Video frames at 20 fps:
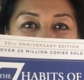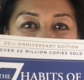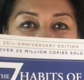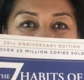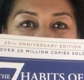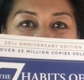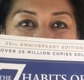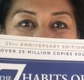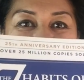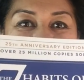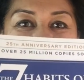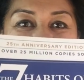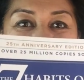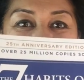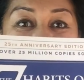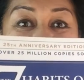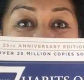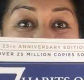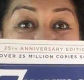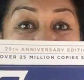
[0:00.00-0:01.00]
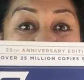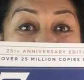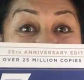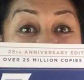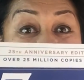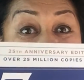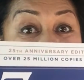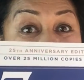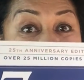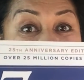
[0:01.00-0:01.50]
I'm into
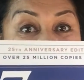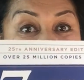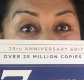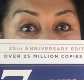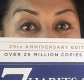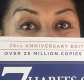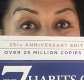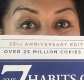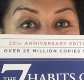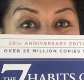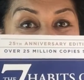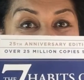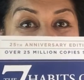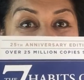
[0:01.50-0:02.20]
week 2